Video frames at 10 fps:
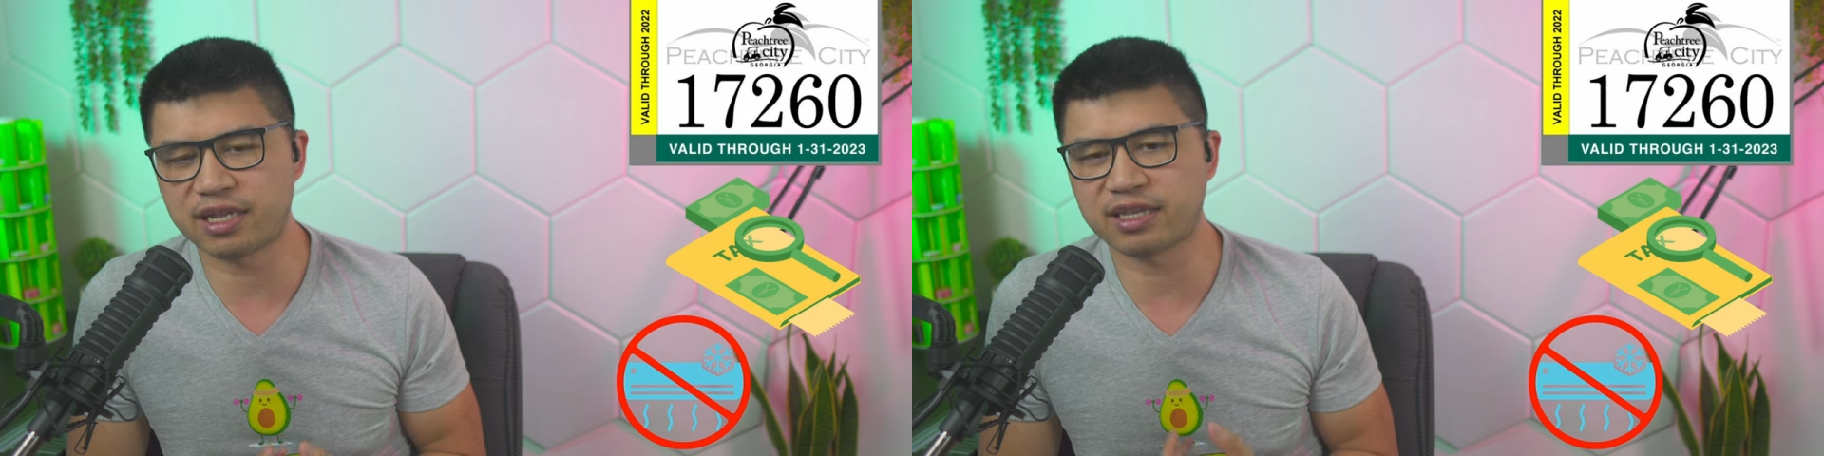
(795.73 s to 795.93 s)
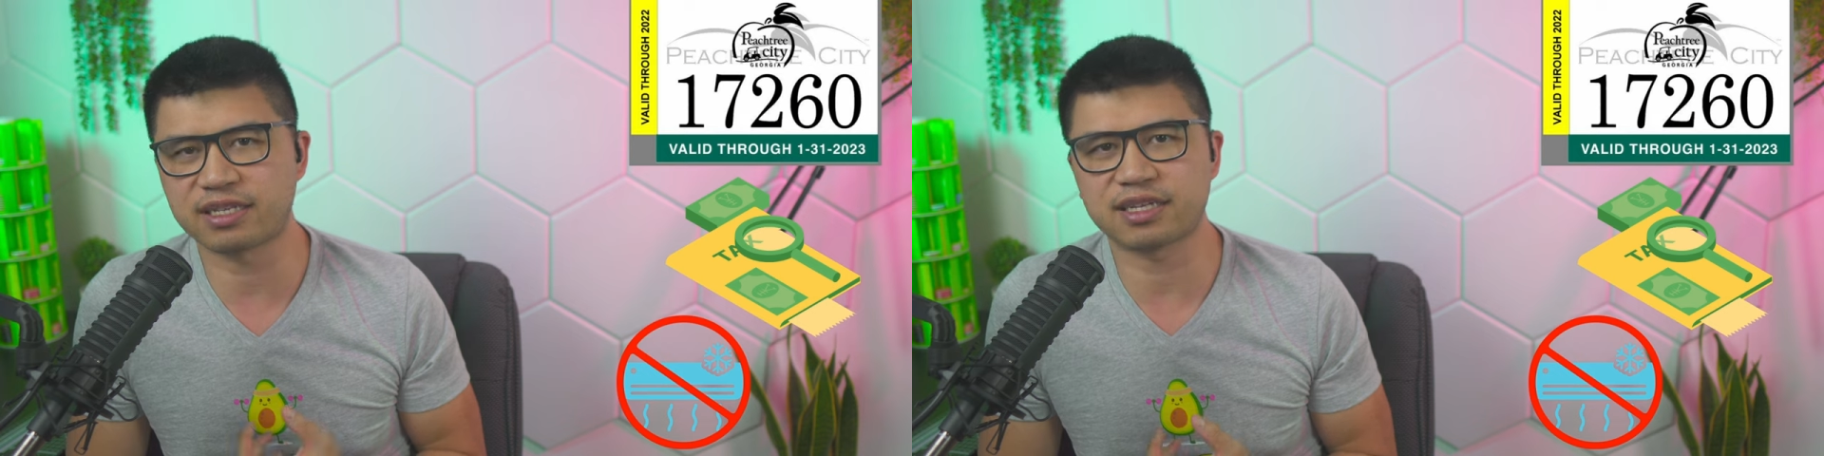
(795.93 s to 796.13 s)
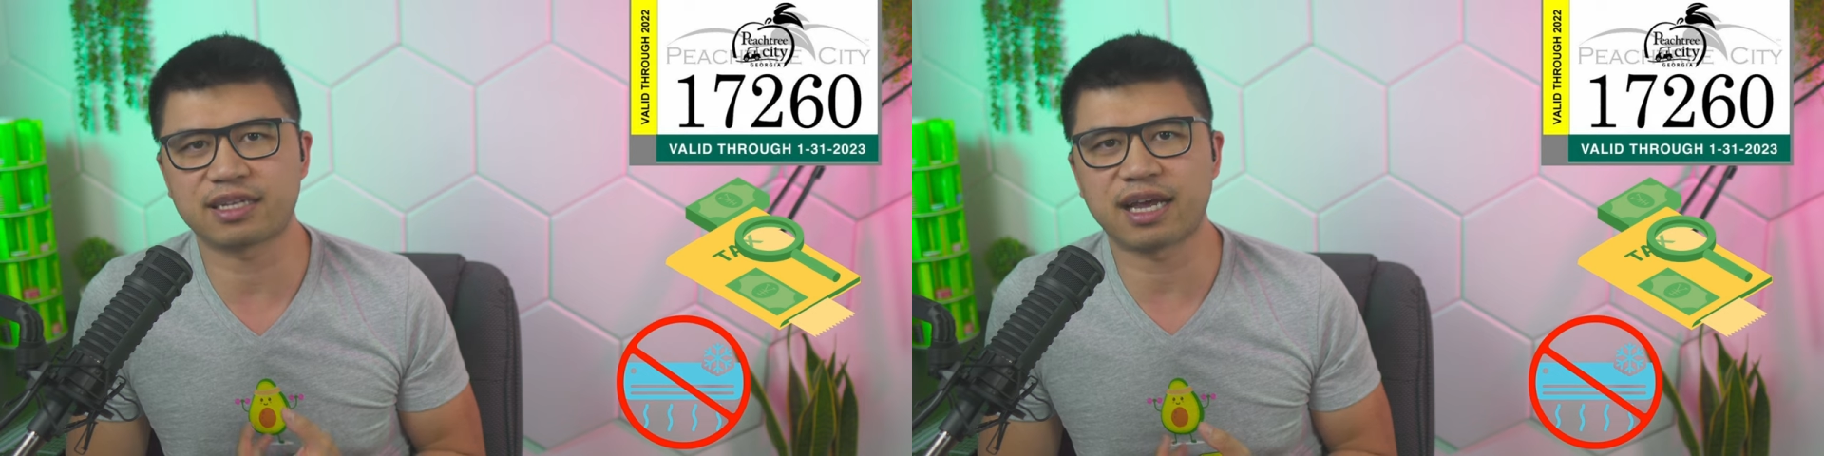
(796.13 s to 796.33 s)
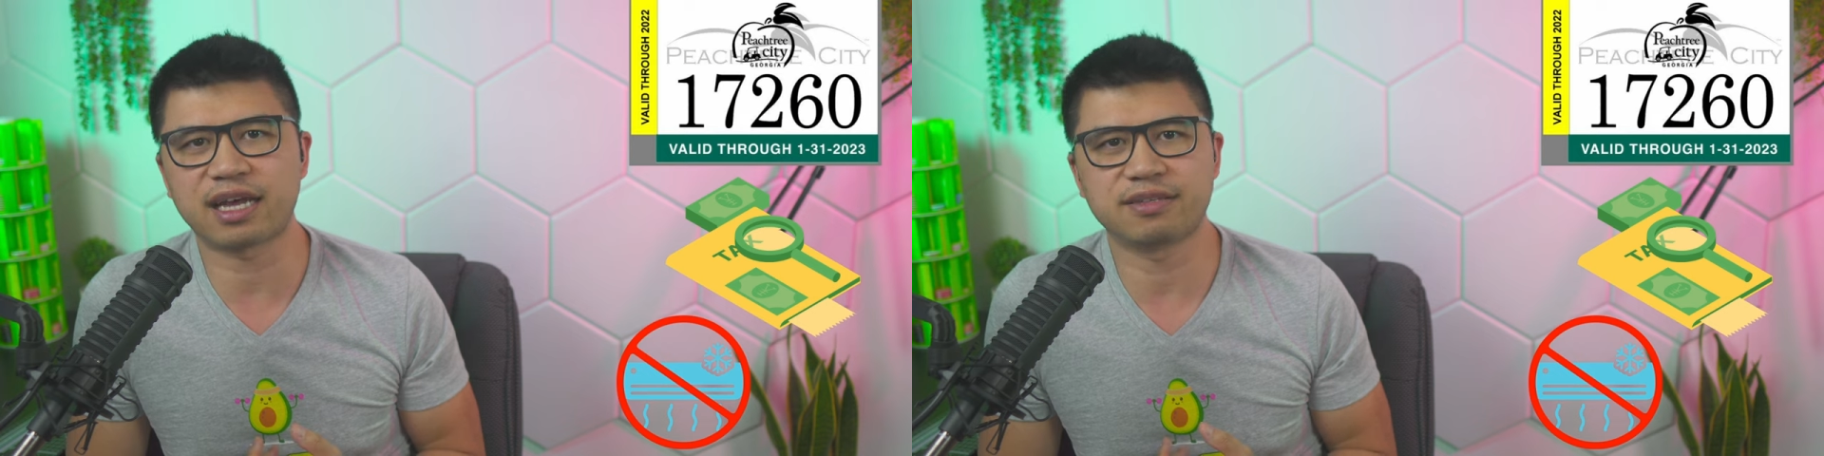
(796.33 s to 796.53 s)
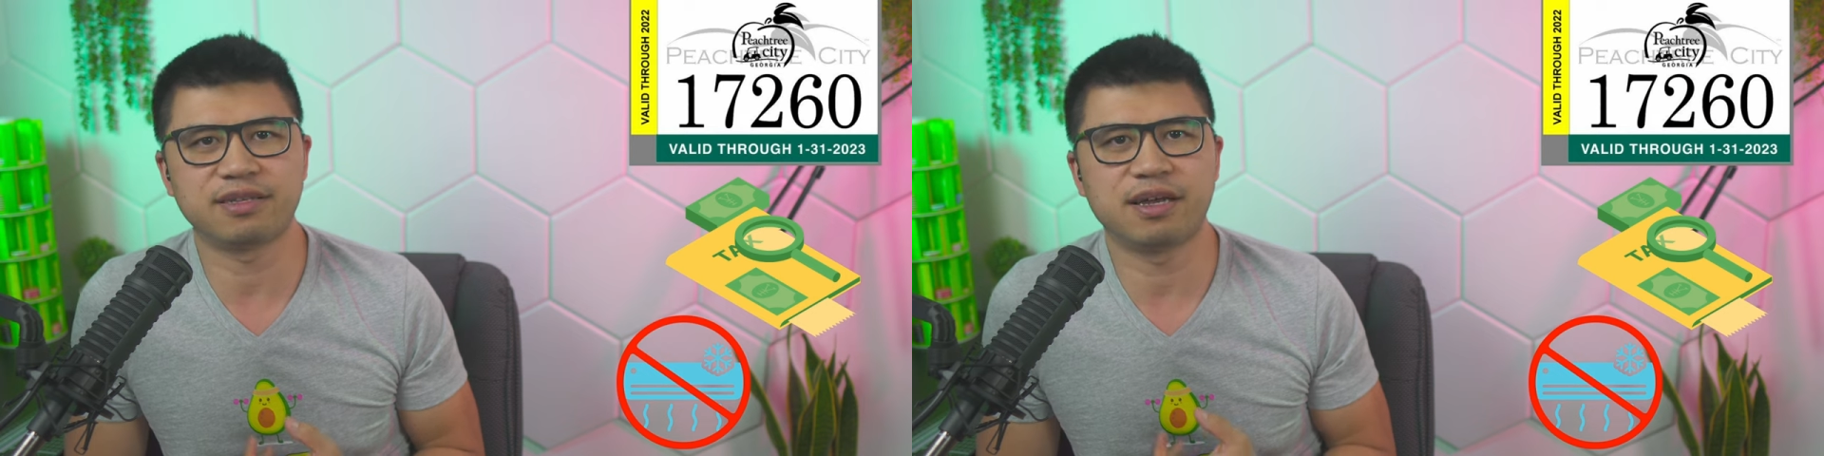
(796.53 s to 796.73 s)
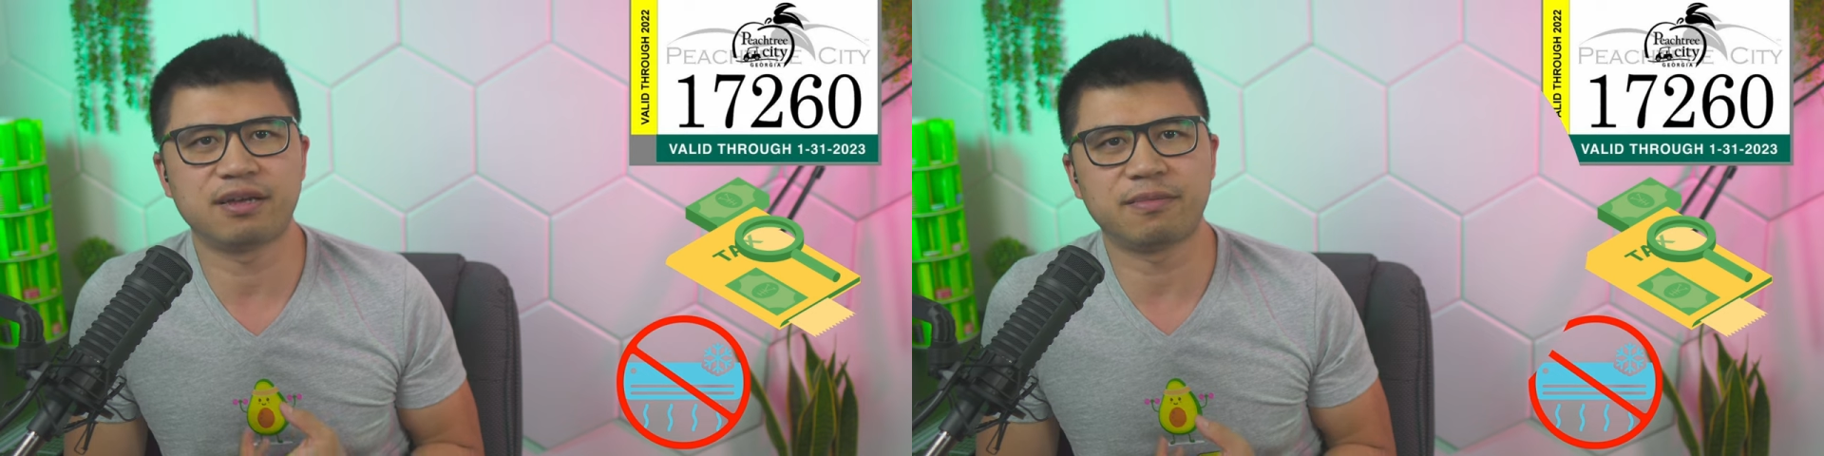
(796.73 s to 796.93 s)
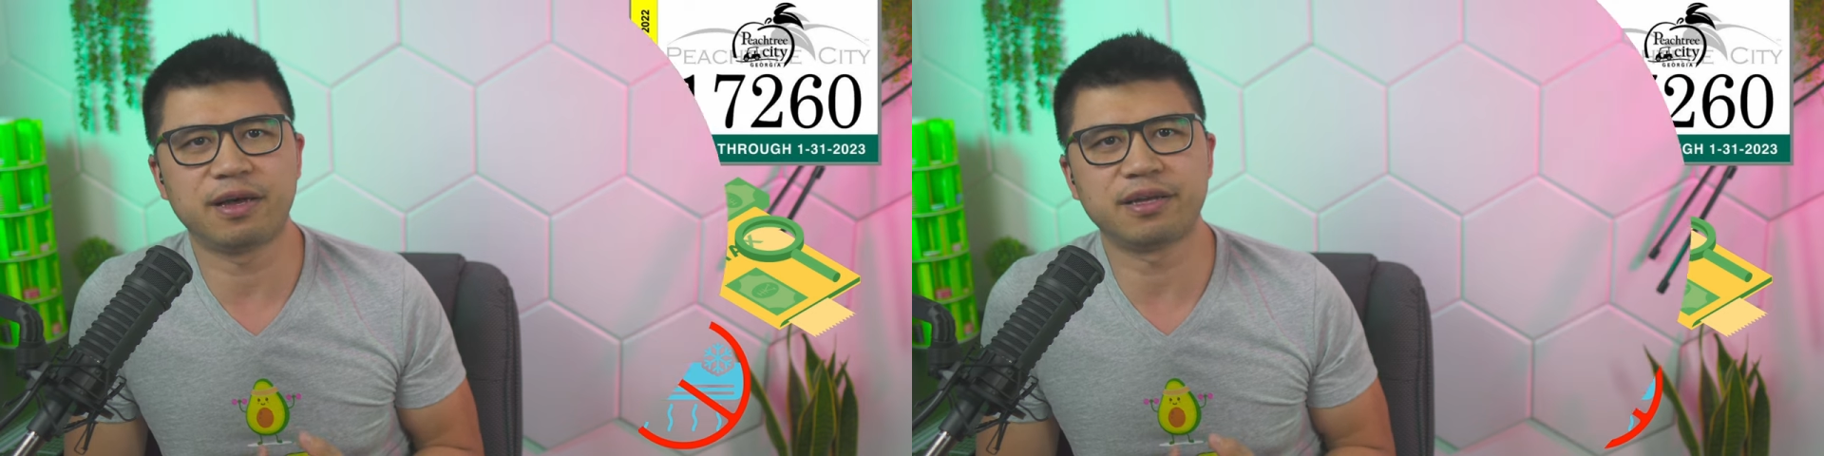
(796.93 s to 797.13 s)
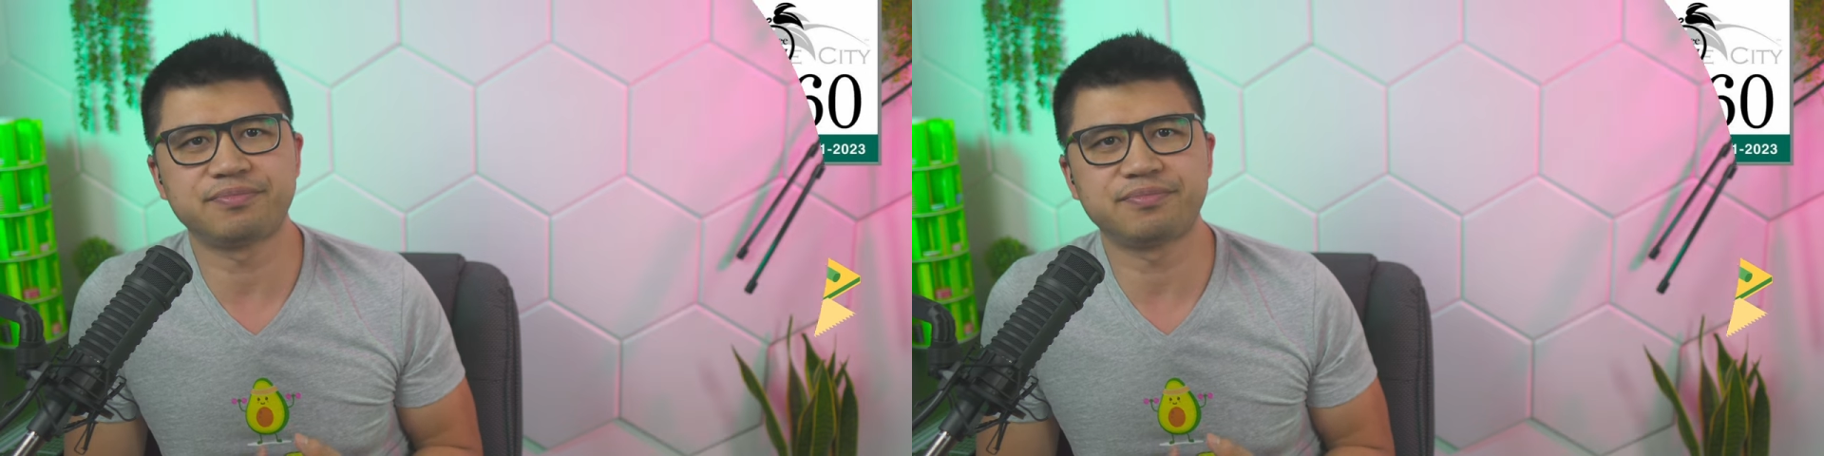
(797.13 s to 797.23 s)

and things like that. But